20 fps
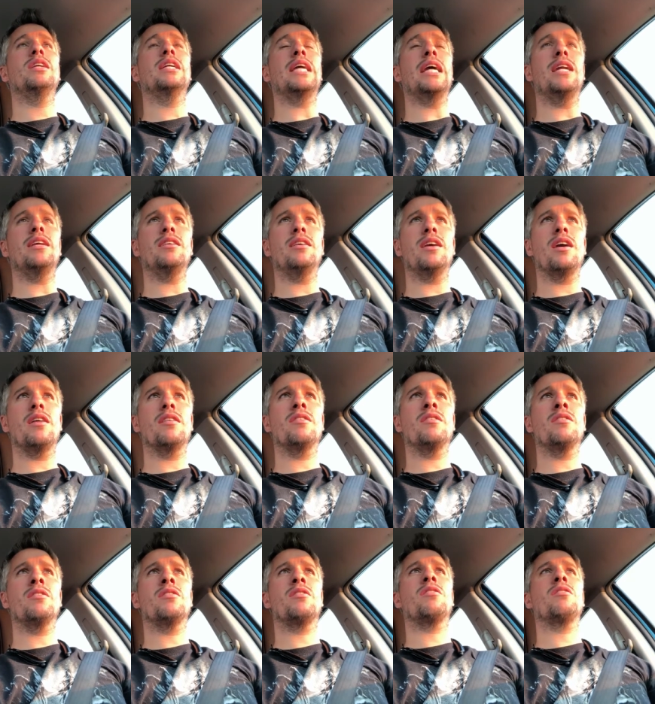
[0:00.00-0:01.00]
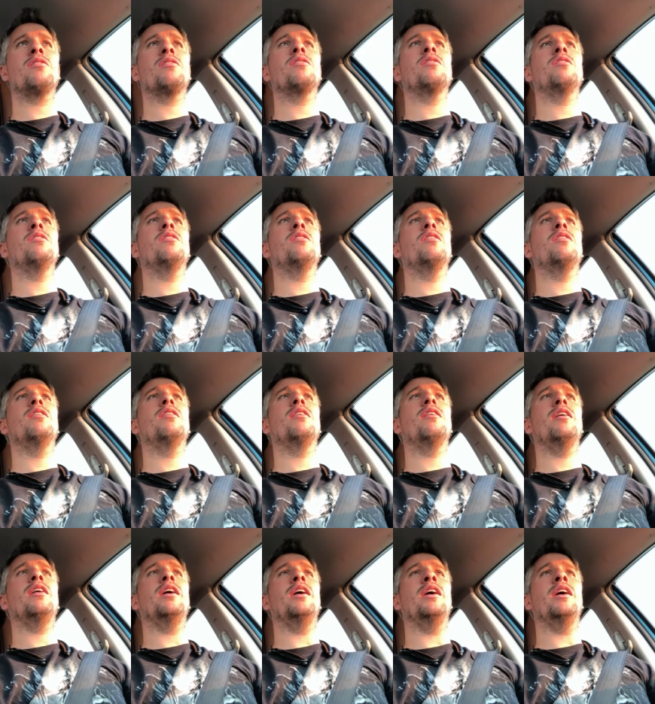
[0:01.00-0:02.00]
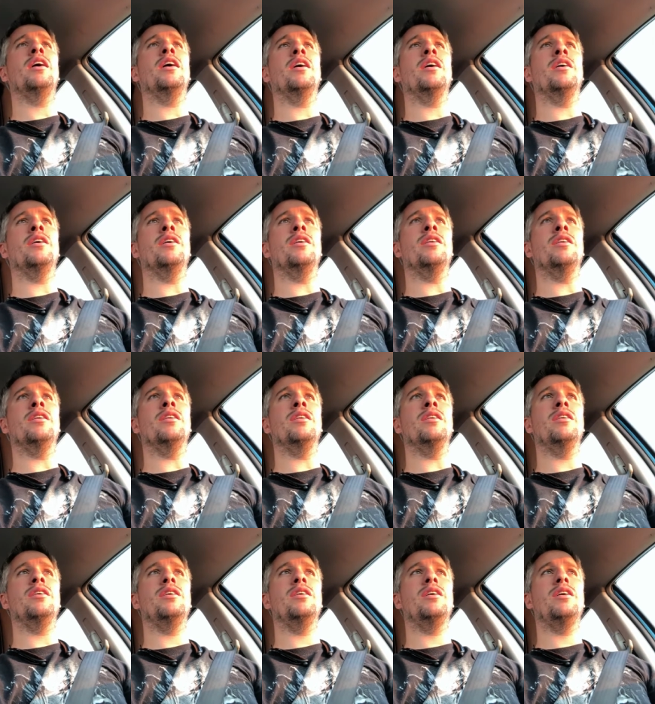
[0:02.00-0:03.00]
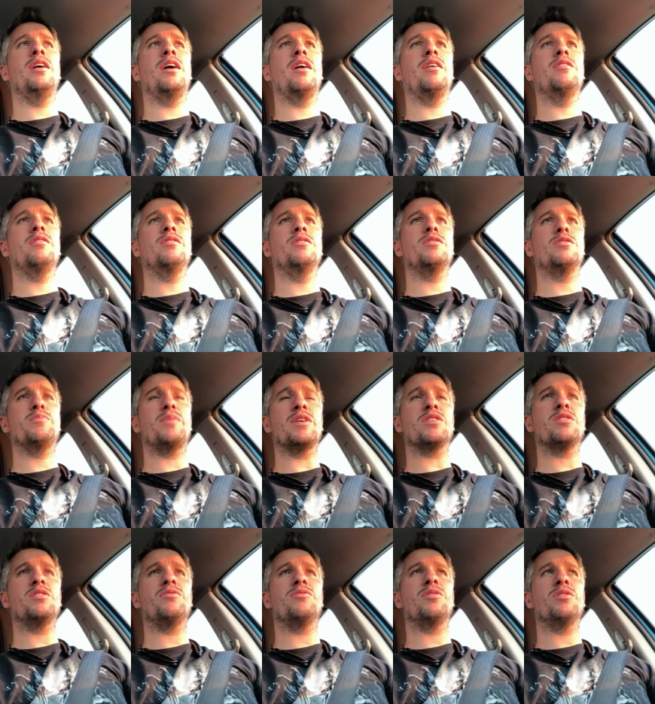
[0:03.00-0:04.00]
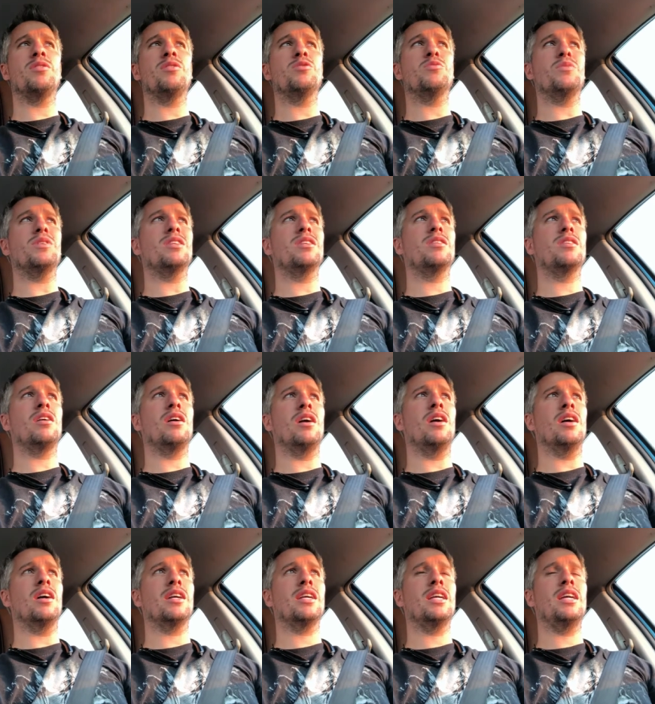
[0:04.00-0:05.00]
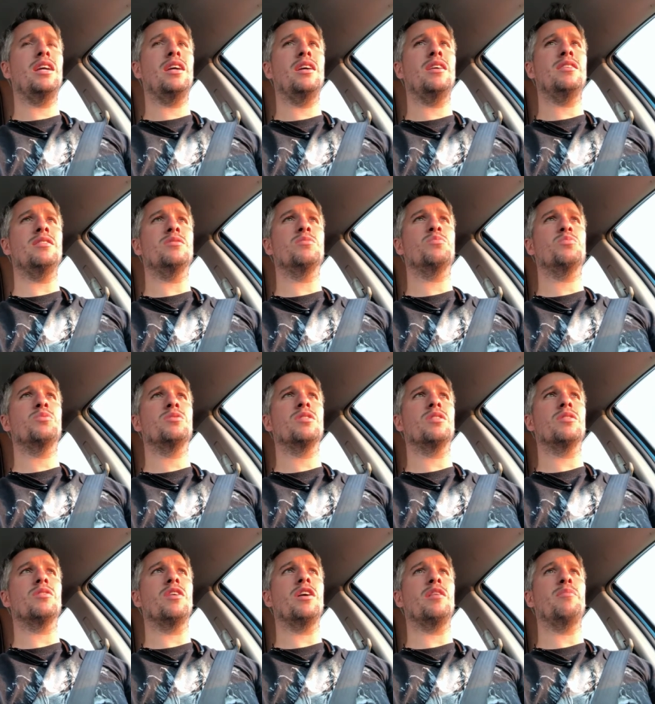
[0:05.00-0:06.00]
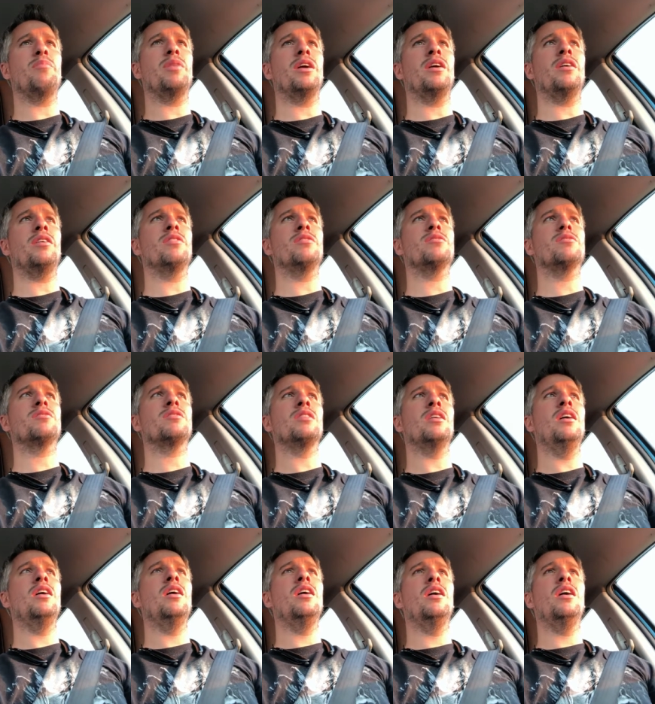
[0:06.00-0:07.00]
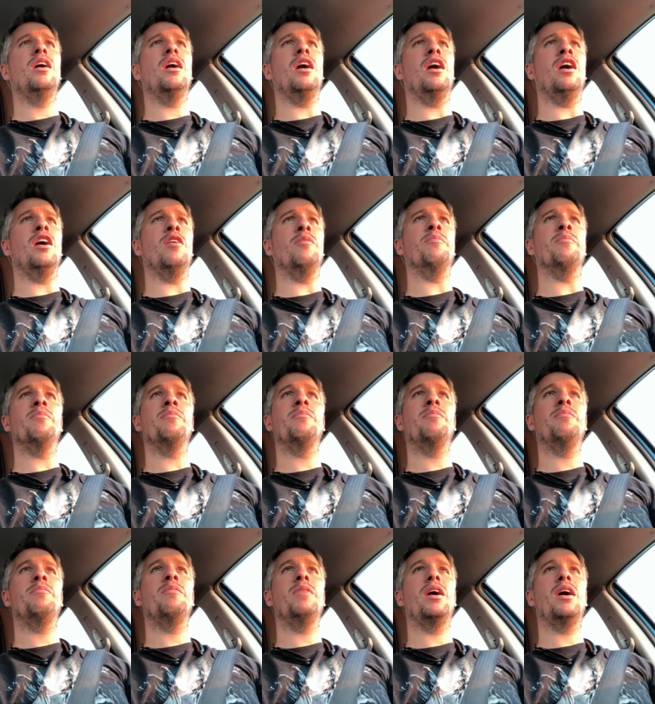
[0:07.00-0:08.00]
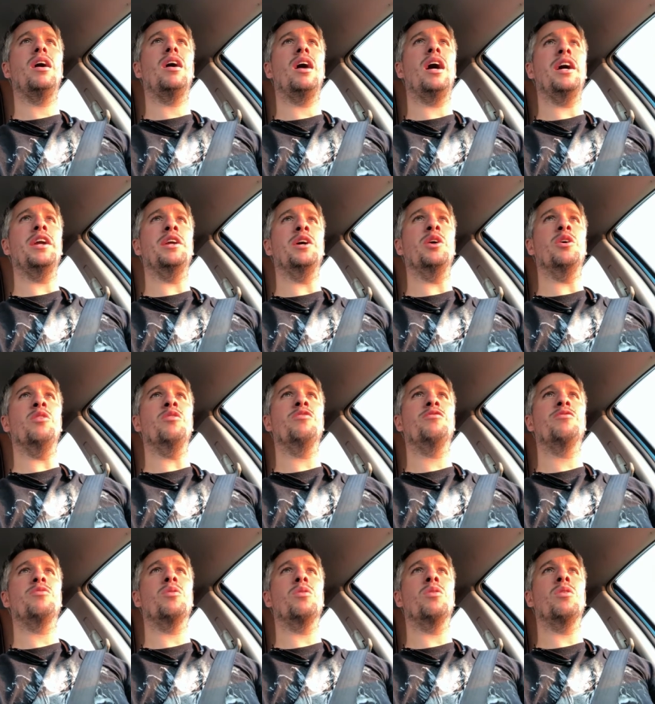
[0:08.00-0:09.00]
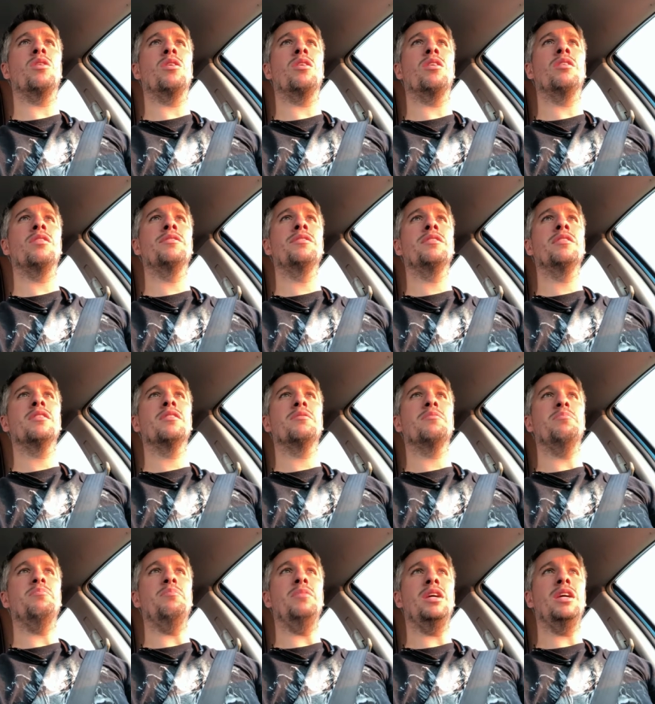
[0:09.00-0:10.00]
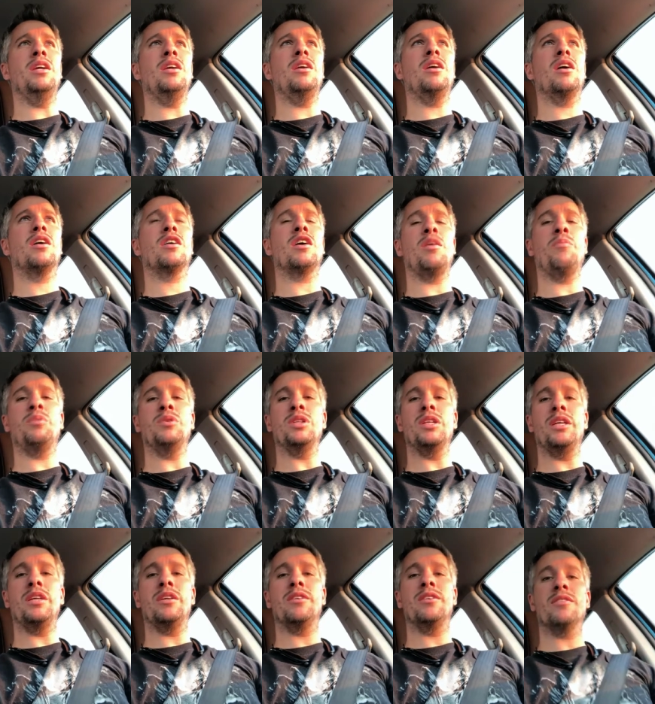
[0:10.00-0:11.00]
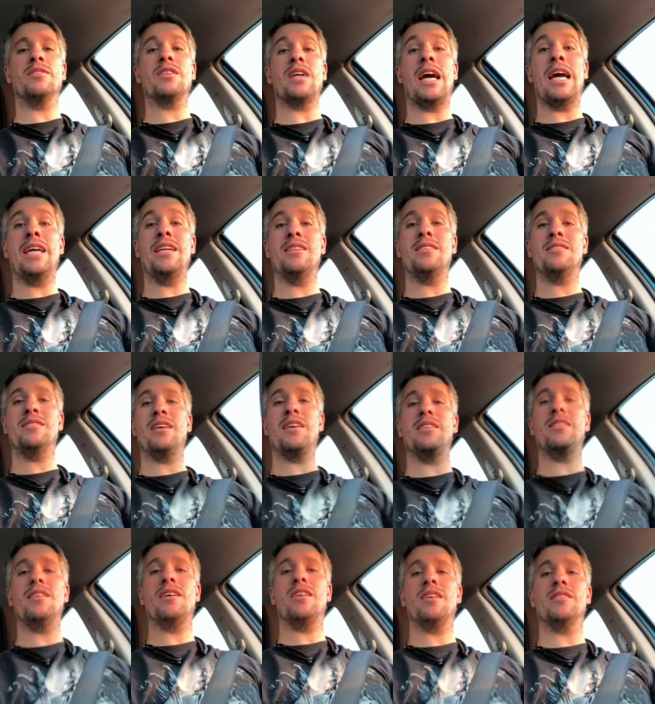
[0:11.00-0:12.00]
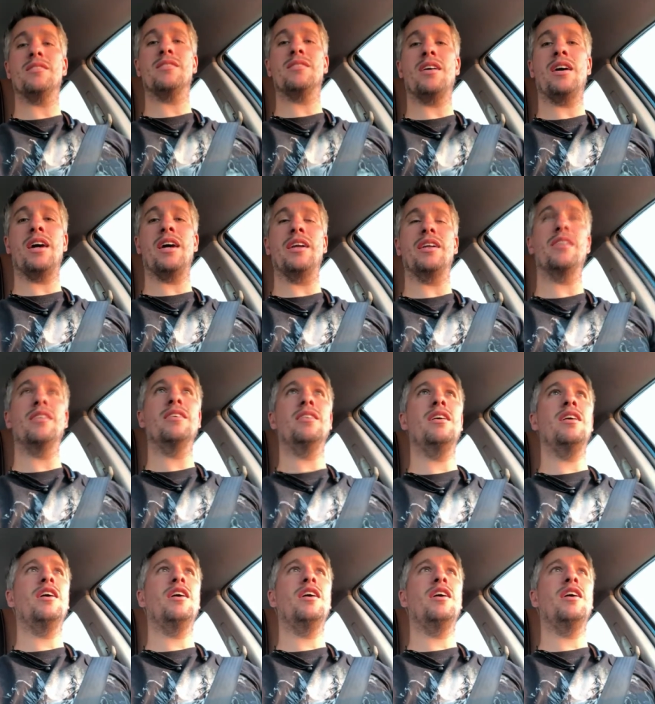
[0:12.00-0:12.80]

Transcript: getting together, and especially for those with uh, kids, to the grandparents. Um, I know for me, a couple years, I had to set aside